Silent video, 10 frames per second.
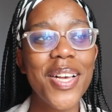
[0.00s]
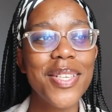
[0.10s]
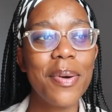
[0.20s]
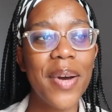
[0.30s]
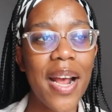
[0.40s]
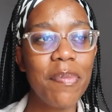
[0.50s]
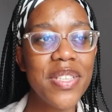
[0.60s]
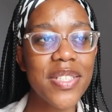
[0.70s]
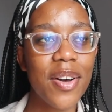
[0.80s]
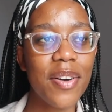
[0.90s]
So what
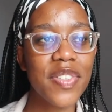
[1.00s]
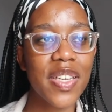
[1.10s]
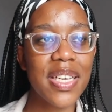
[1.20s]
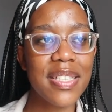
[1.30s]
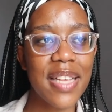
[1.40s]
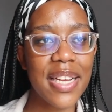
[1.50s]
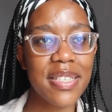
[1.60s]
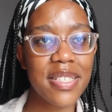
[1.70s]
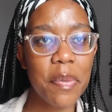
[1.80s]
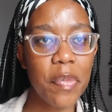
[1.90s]
happens after is that
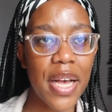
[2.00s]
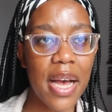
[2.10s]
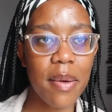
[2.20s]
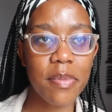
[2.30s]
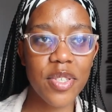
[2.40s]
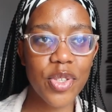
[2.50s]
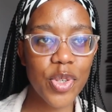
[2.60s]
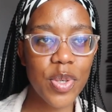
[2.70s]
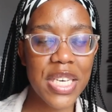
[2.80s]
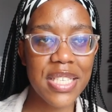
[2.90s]
December comes, it's
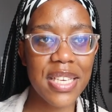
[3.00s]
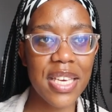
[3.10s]
New Year's